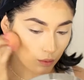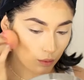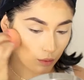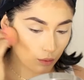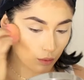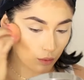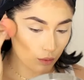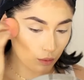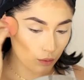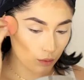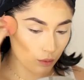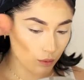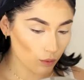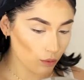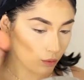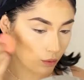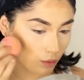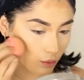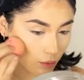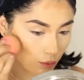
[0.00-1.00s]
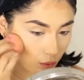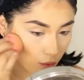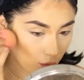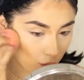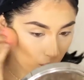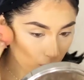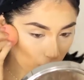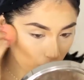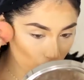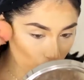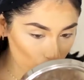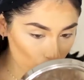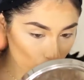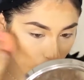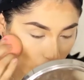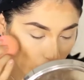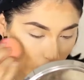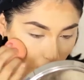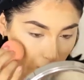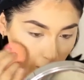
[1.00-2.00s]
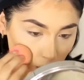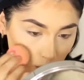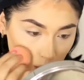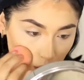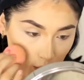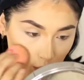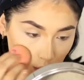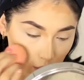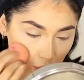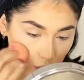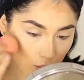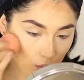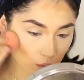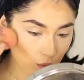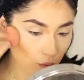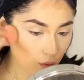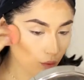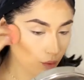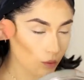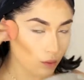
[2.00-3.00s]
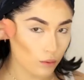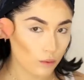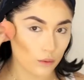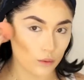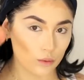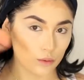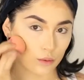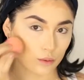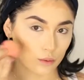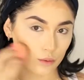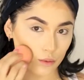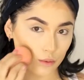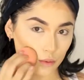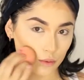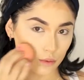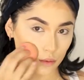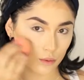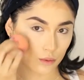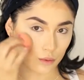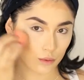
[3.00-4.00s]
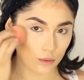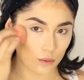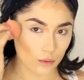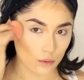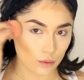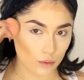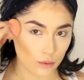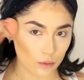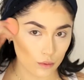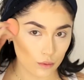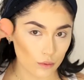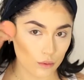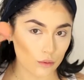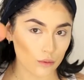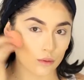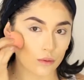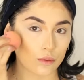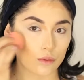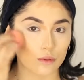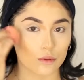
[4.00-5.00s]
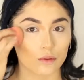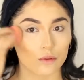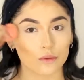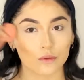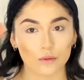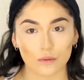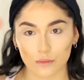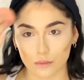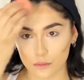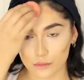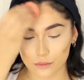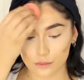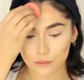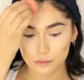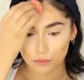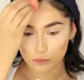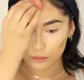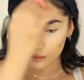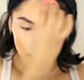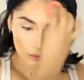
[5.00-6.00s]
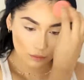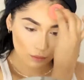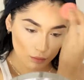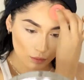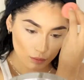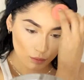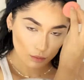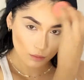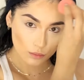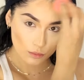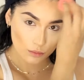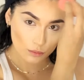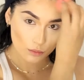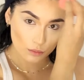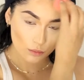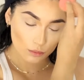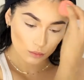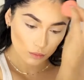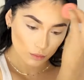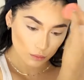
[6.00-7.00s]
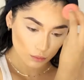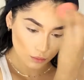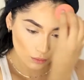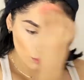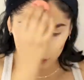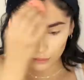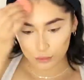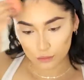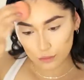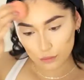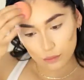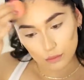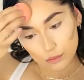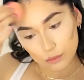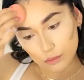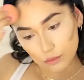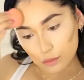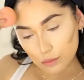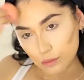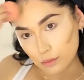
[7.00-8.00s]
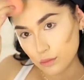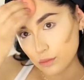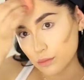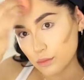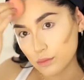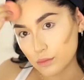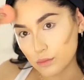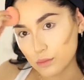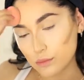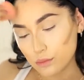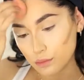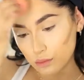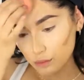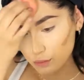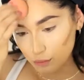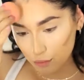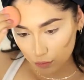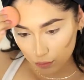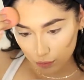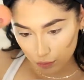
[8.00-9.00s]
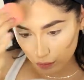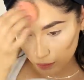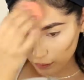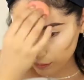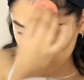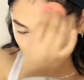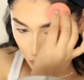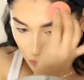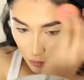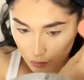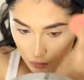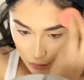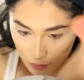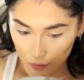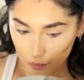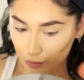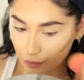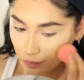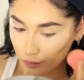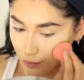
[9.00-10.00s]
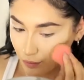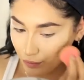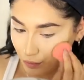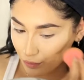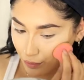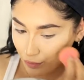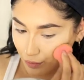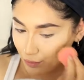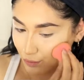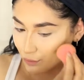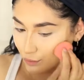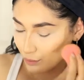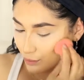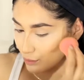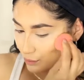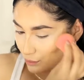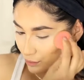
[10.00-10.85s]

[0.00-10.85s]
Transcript: blending everything out with my sponge. And I tried to do it on my nose, but it was already kind of like dried out, so it was hard to blend.